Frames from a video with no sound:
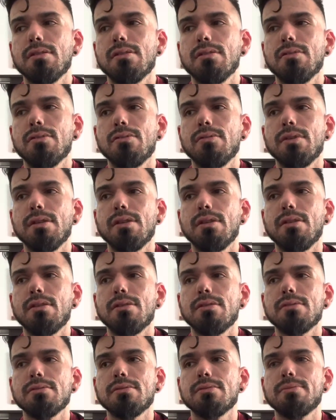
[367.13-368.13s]
We
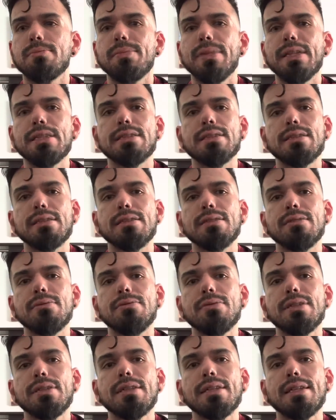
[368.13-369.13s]
all basically
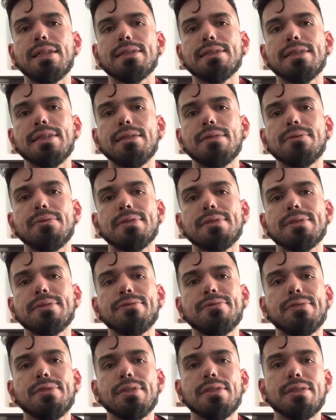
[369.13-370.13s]
realized that it
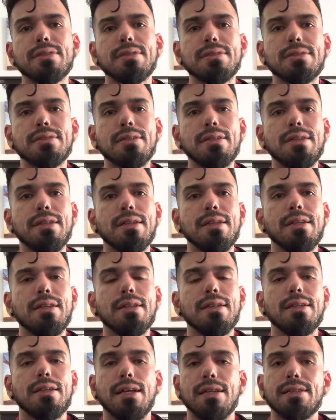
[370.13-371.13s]
wasn't for us.
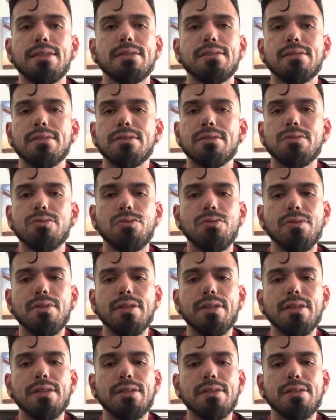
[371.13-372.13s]
At least the
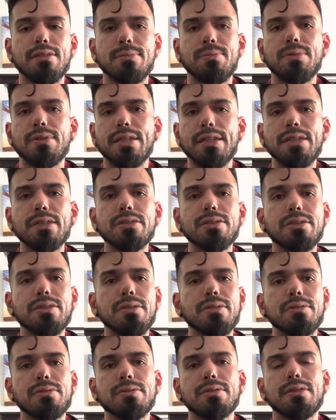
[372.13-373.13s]
touring, the playing
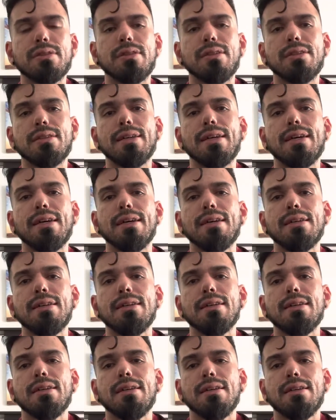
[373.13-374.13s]
shows and all that.
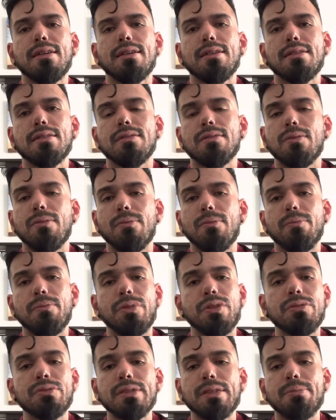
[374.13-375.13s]
The
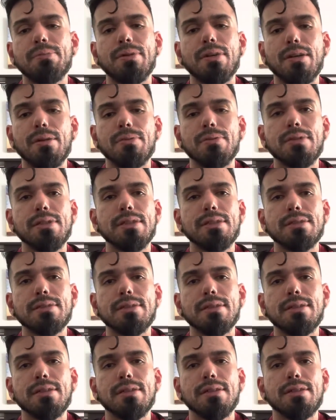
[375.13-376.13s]
music part was.
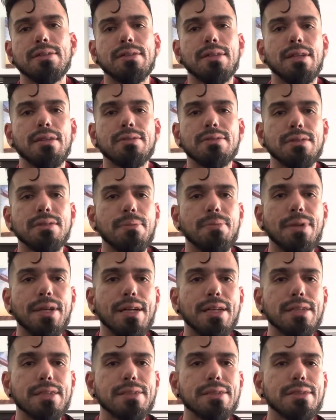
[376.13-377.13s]
That was our
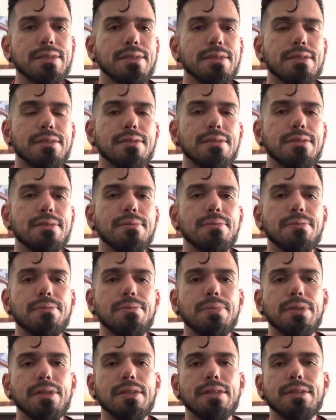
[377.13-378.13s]
passion.
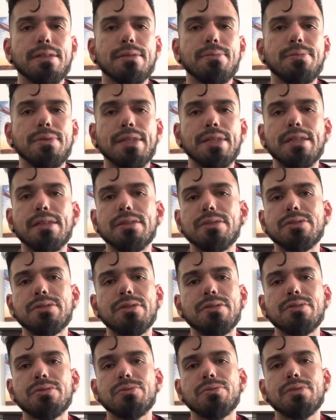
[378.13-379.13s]
But playing the
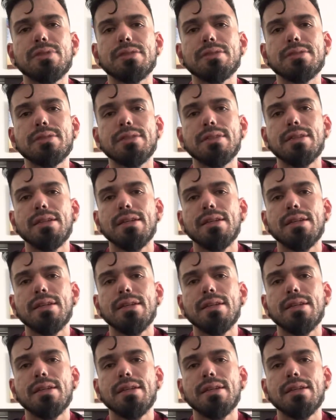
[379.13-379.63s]
shows wasn't.